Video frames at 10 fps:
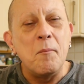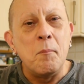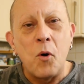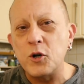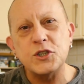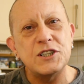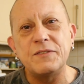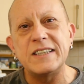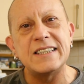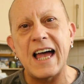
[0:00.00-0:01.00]
most
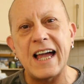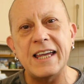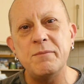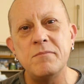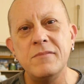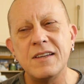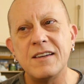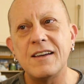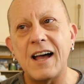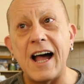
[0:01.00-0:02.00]
of the time,
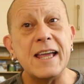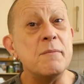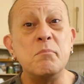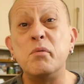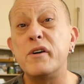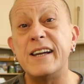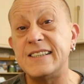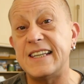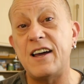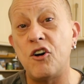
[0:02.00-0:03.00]
I
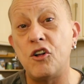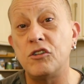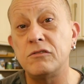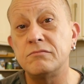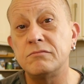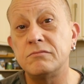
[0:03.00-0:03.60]
embrace it all.